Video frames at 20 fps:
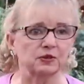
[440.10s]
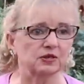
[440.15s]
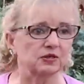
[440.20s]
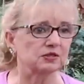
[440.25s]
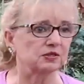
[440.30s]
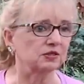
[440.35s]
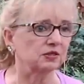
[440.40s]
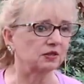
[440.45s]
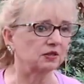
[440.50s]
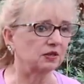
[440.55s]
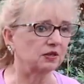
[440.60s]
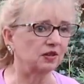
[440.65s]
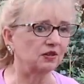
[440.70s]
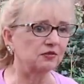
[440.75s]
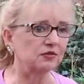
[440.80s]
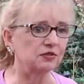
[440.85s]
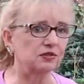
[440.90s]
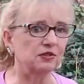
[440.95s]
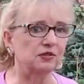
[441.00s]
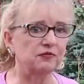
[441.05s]
because the
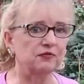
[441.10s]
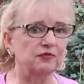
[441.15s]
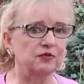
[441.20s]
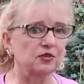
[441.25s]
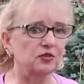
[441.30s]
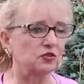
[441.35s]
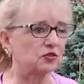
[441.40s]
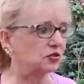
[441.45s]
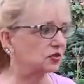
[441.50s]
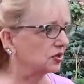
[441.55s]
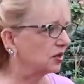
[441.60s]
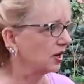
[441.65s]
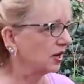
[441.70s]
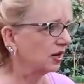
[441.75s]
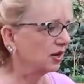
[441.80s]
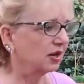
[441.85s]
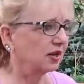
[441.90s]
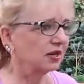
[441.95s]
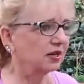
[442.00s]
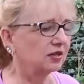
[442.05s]
colors of the fish.
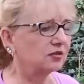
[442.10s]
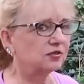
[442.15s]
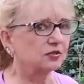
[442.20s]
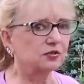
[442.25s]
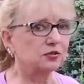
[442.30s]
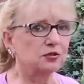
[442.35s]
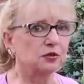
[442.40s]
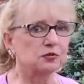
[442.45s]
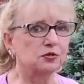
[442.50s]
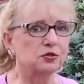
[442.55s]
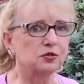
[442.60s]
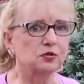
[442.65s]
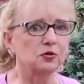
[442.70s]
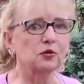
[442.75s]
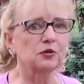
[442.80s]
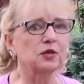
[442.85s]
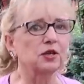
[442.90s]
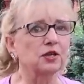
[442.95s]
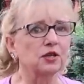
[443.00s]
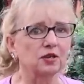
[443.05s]
Well, it changes
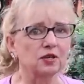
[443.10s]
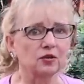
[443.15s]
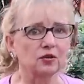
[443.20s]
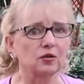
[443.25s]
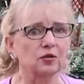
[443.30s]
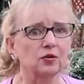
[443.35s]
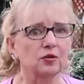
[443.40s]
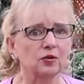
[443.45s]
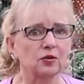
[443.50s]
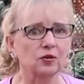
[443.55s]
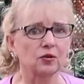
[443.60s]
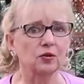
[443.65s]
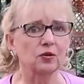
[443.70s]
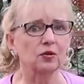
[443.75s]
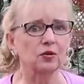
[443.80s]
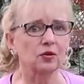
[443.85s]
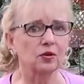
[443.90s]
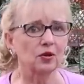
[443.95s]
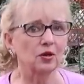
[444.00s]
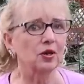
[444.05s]
by the day, time of
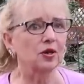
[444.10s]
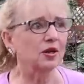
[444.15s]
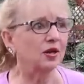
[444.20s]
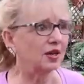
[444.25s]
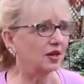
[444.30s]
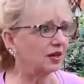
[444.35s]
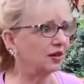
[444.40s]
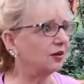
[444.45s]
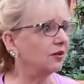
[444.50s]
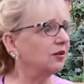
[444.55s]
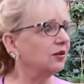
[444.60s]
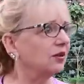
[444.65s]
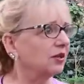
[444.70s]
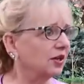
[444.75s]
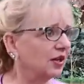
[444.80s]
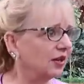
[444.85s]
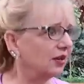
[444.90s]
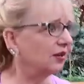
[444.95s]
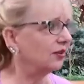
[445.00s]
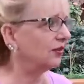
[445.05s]
the day. It changes by the
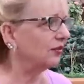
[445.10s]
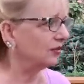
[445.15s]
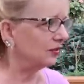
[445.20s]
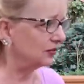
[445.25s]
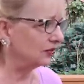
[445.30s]
season.